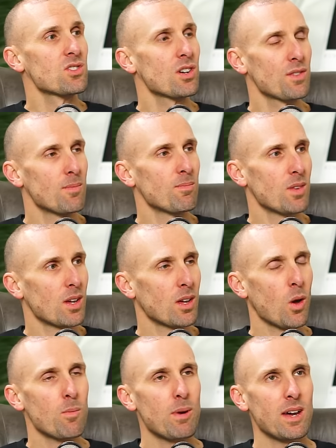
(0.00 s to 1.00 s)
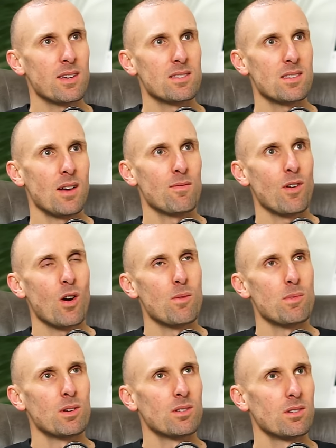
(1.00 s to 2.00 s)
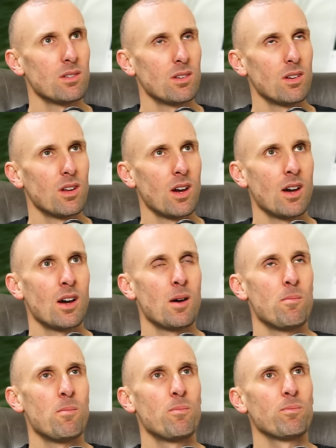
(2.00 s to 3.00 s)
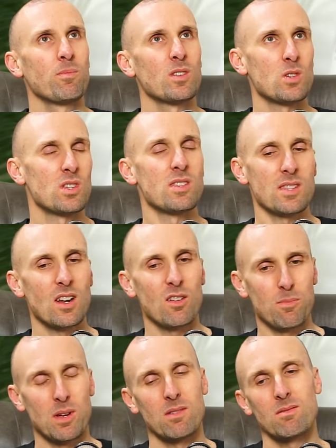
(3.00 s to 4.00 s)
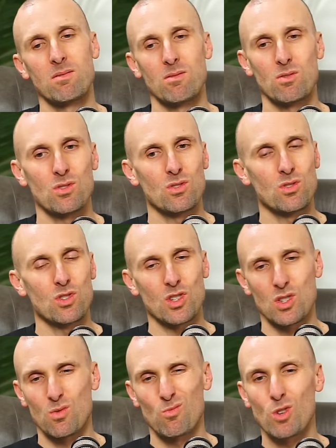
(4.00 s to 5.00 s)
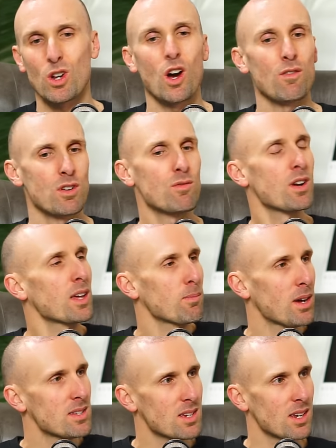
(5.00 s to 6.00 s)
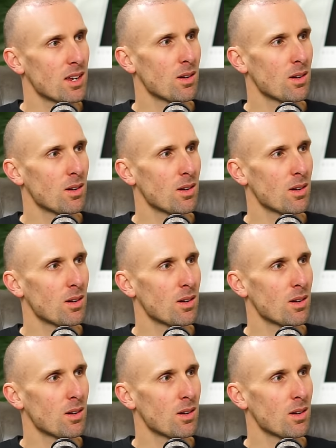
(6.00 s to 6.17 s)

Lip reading: of it. Going back into that environment. So since then, I've been just recovery running, basically, and